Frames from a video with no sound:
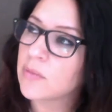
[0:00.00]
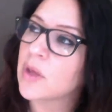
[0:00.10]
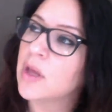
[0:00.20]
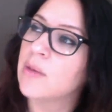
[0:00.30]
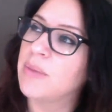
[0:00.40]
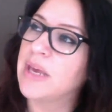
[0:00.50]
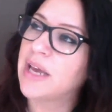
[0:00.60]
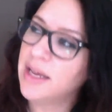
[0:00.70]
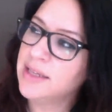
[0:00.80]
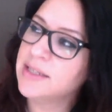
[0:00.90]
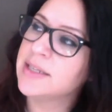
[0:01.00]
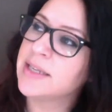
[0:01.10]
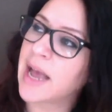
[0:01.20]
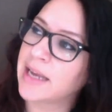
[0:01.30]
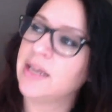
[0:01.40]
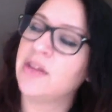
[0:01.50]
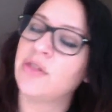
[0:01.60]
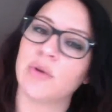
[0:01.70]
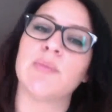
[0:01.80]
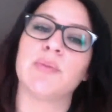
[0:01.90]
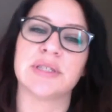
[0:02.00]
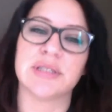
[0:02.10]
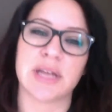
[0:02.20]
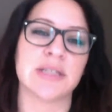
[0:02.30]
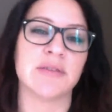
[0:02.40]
Because ninety-three percent of